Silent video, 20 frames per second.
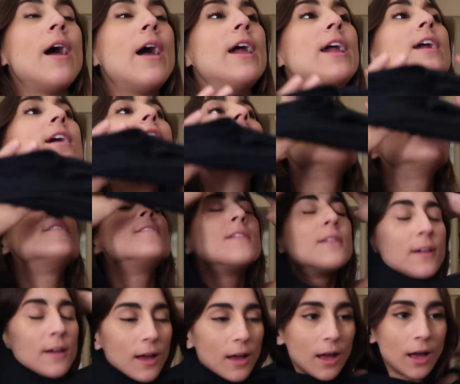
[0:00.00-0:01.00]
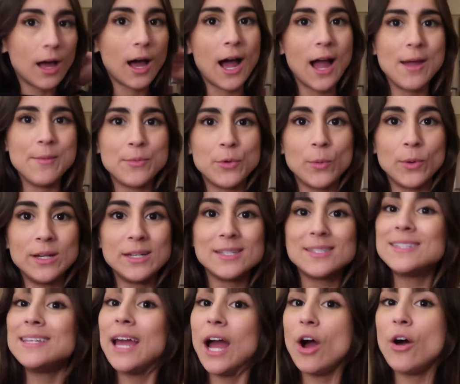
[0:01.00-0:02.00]
and I'm going to
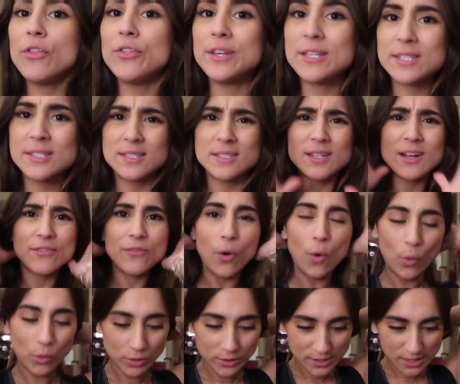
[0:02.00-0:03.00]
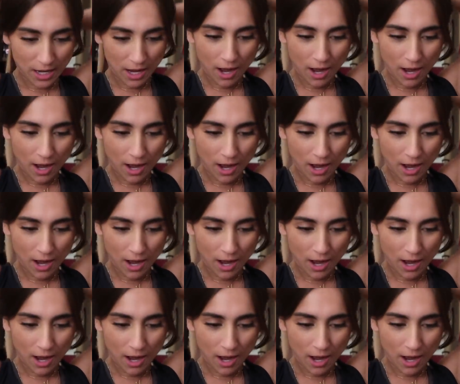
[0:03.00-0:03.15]
see how this stuff holds